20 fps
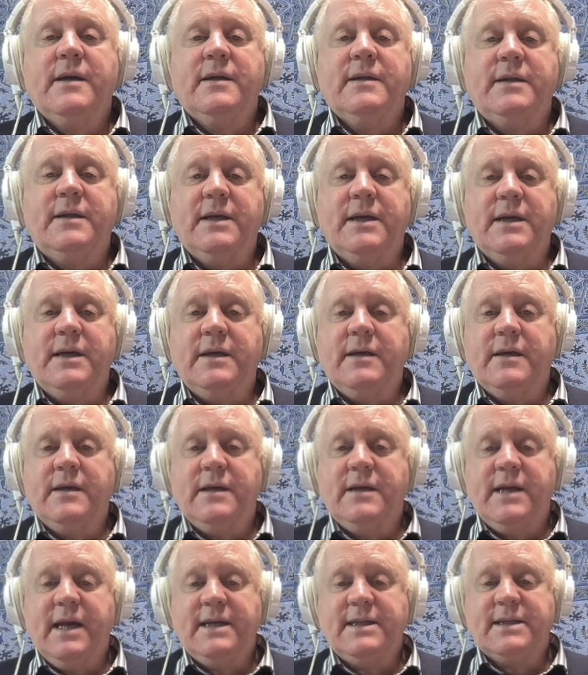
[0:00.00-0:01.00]
The
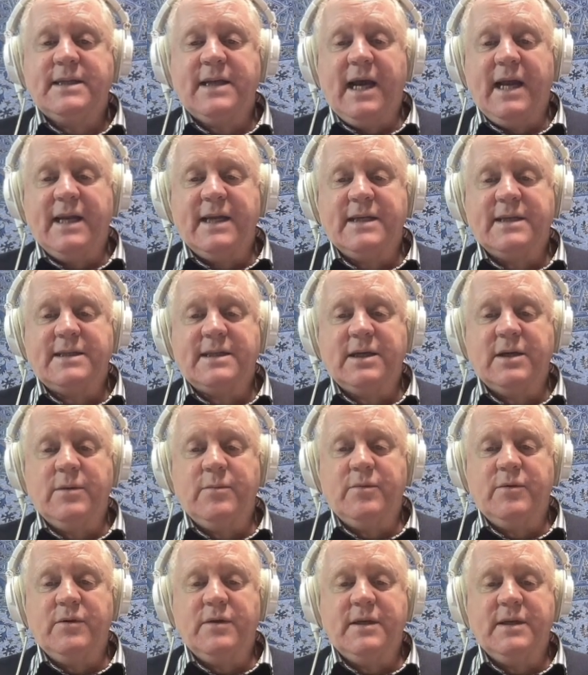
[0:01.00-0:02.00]
next salient
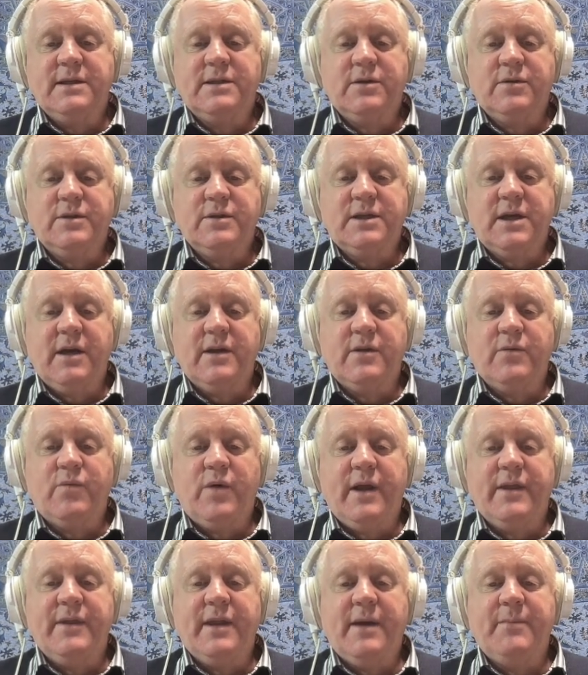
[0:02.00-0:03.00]
syllable is also the
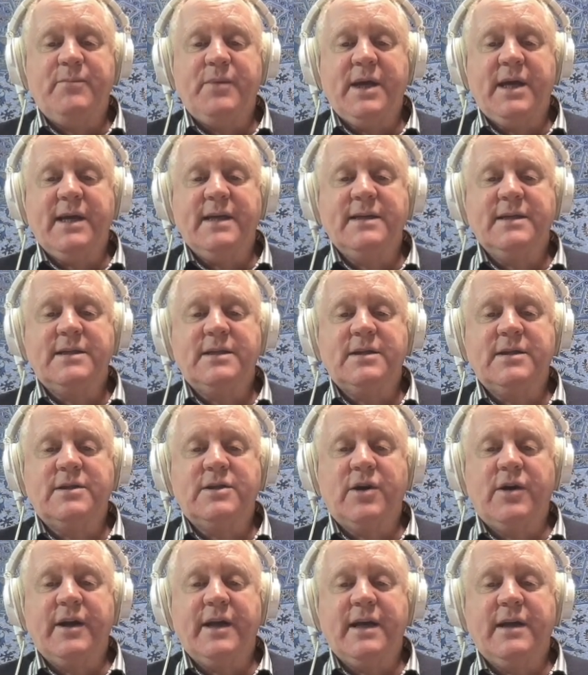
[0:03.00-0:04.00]
one that begins the
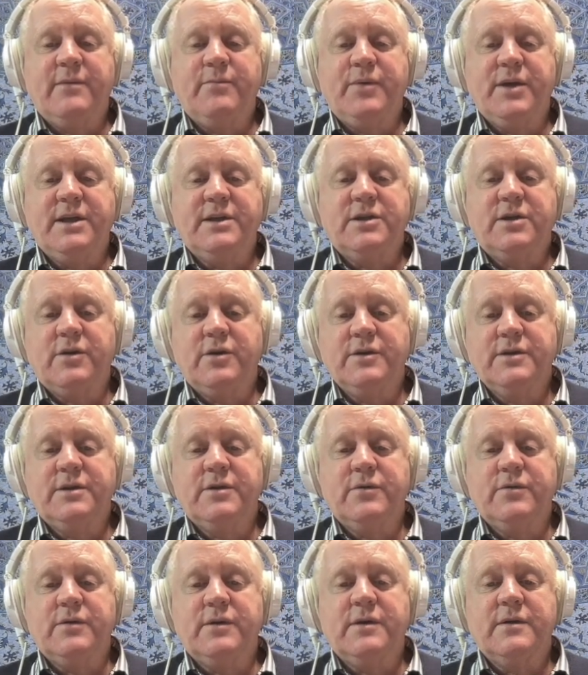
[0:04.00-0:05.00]
tonic pitch
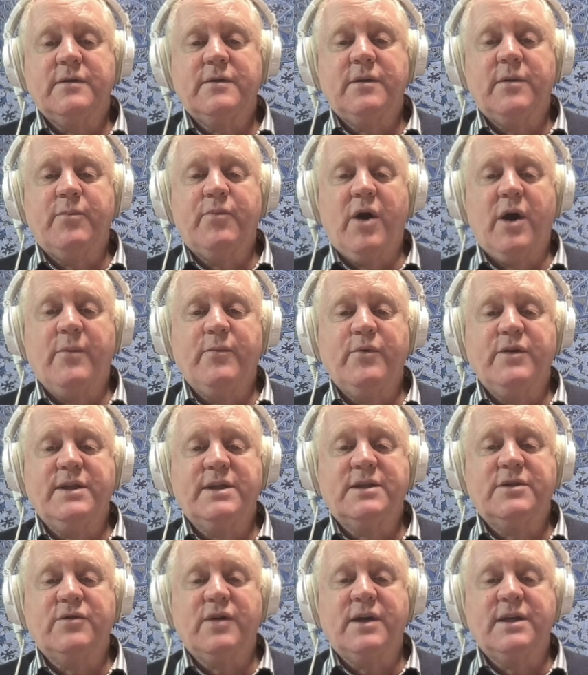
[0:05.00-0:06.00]
contour, the primary
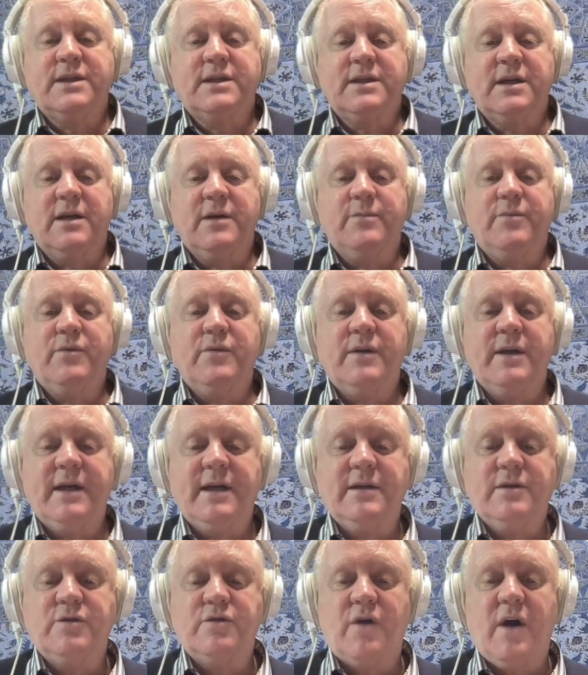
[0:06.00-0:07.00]
stress syllable
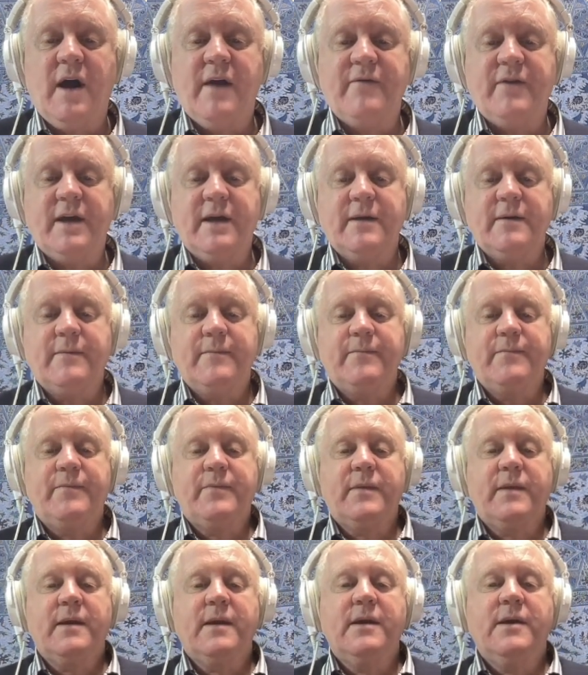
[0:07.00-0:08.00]
in driving.
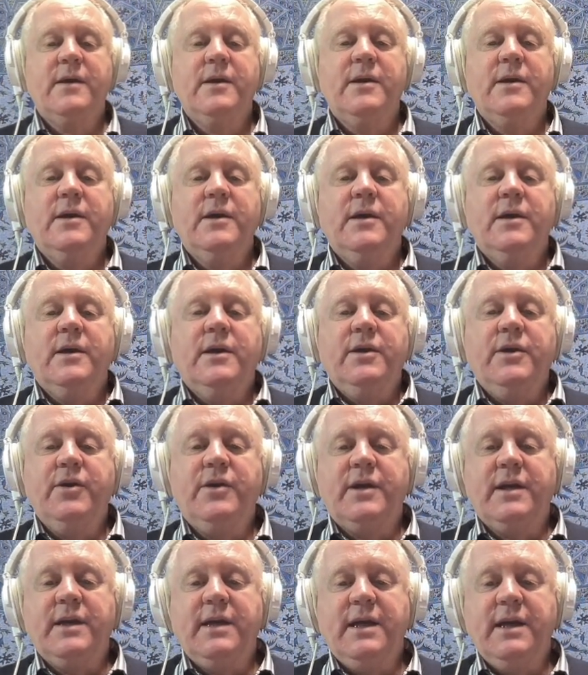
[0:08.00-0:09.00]
You
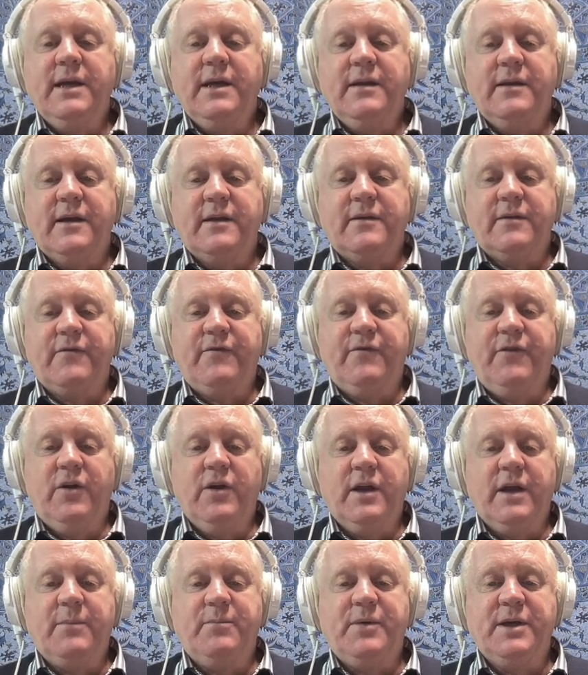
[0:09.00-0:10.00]
can hear that the
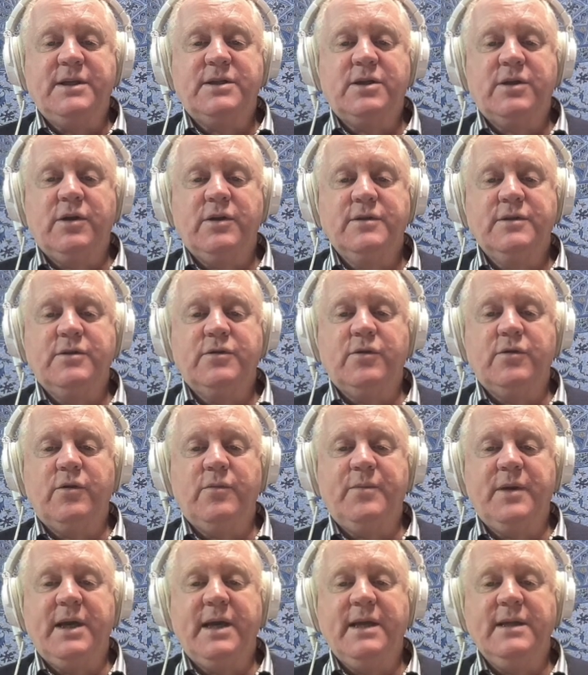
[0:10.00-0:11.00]
falling pitch contour
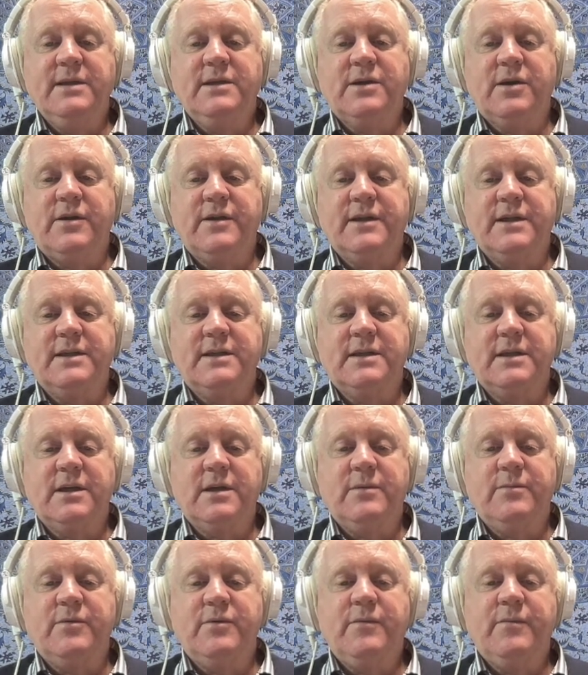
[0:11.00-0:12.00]
begins on this
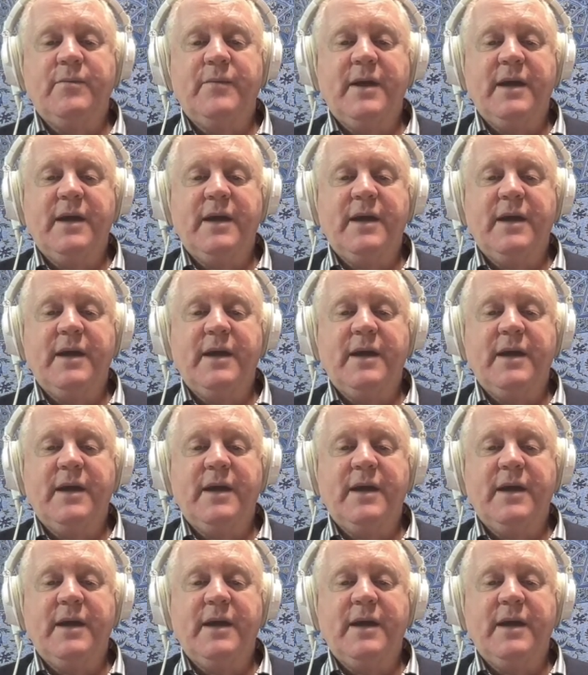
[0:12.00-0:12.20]
syllable.